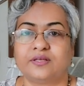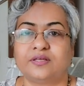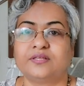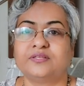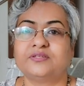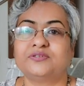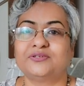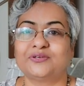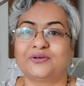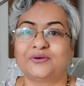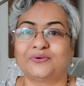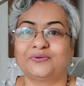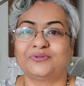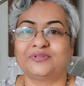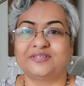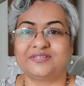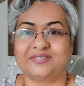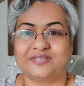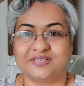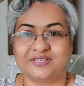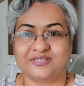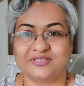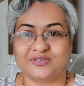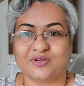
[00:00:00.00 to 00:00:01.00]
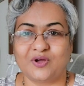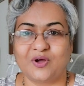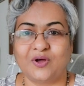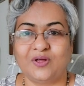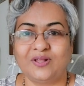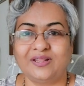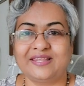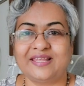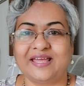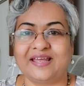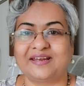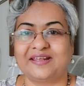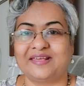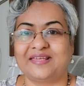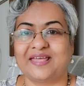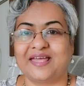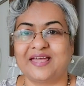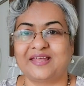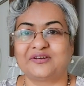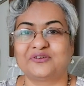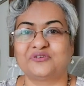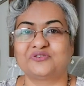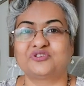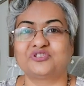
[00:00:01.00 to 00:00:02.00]
So this is all that I
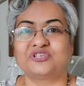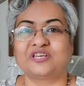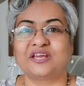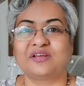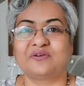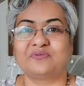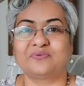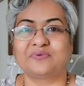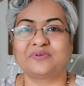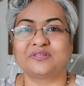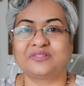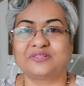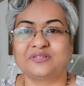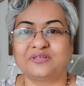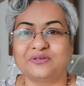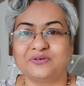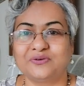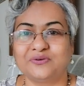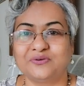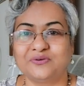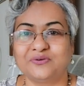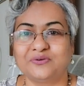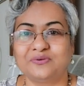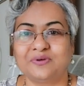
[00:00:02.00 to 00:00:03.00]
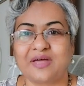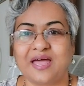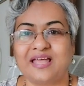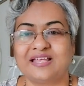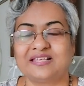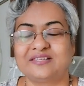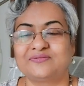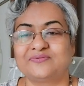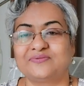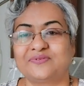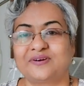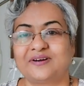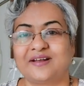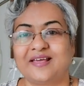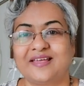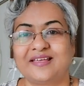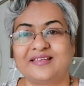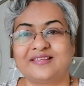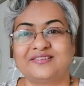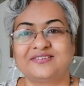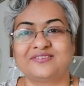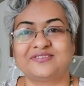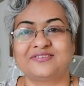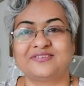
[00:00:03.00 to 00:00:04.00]
had to share with you as far
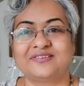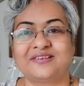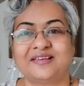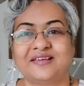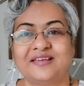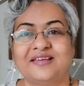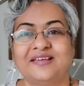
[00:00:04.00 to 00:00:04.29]
as